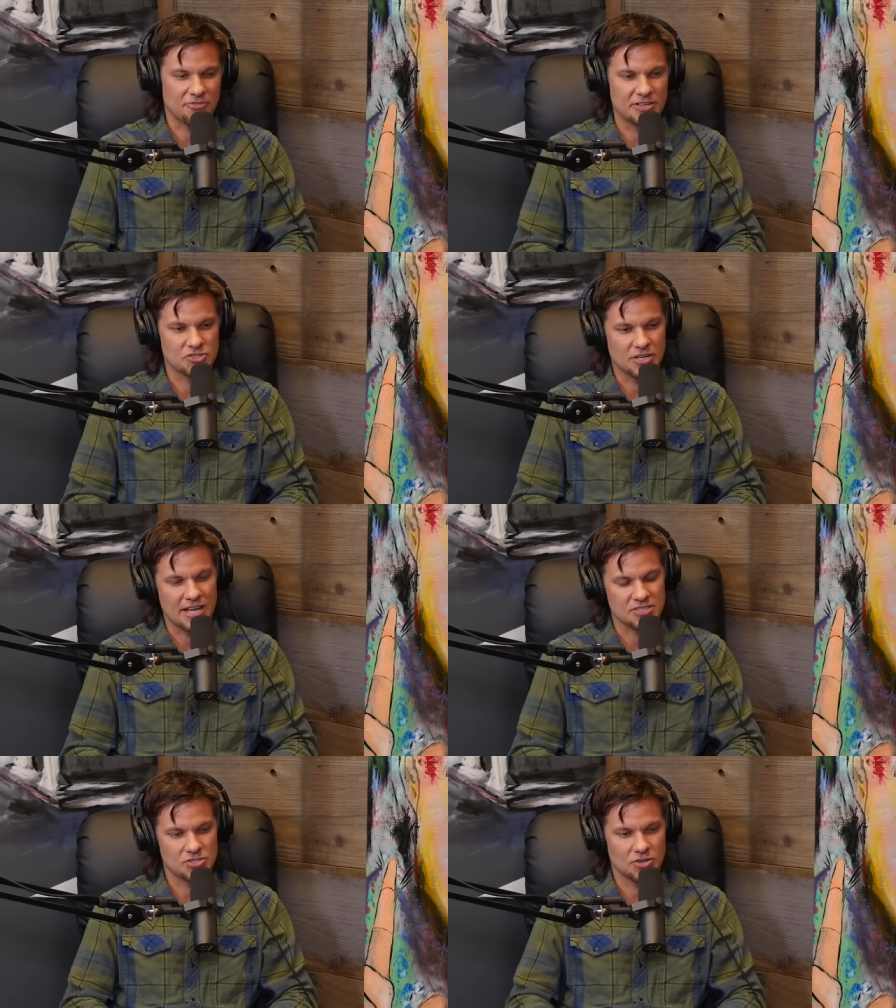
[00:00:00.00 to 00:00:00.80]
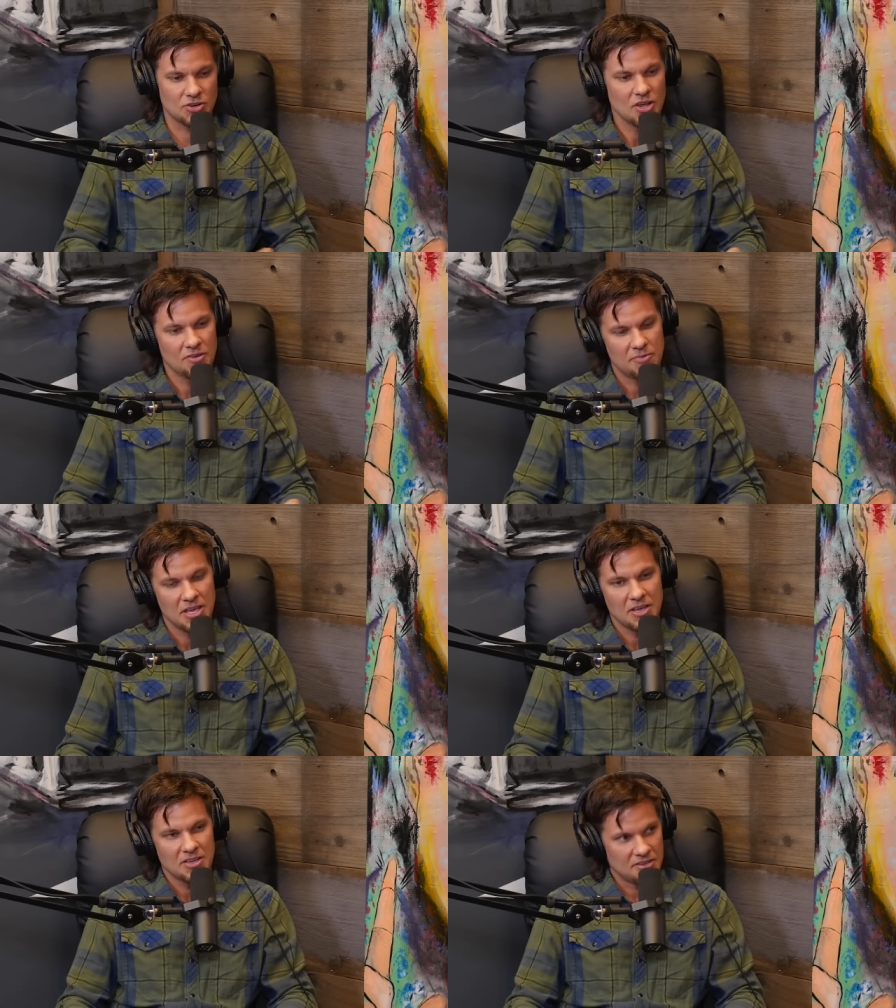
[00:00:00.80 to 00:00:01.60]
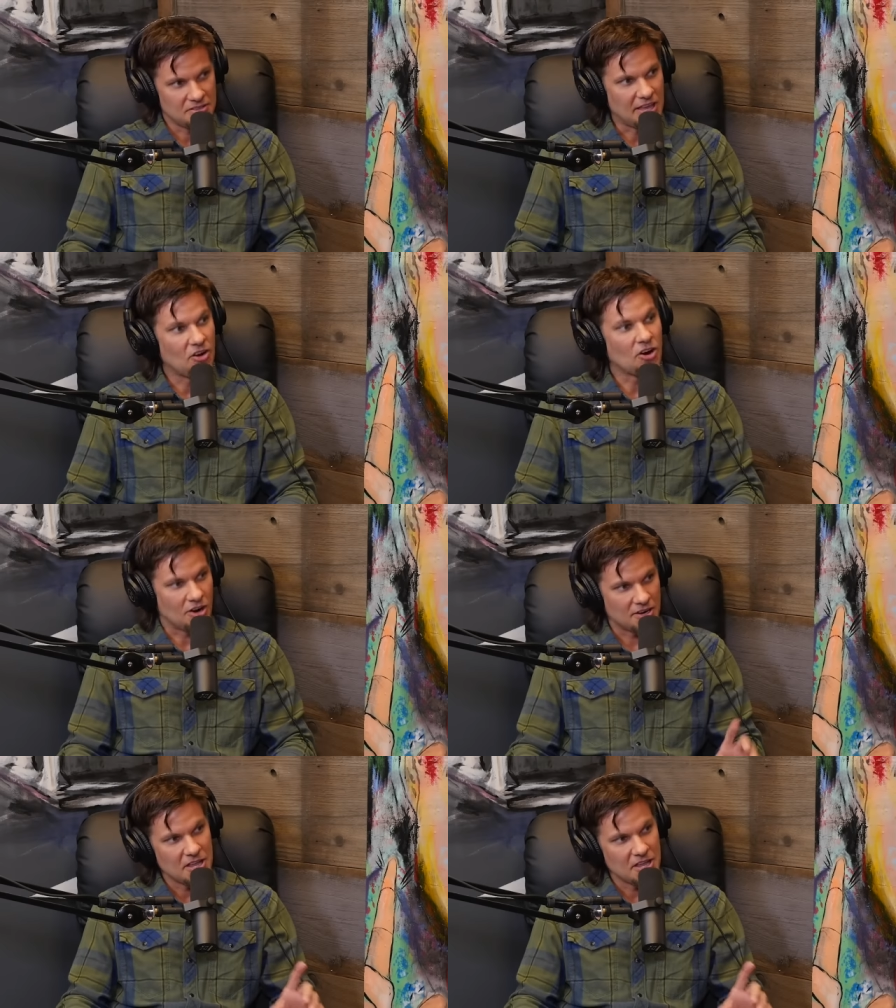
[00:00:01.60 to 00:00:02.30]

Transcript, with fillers: friends are going to act a certain. Yeah, they are. They are.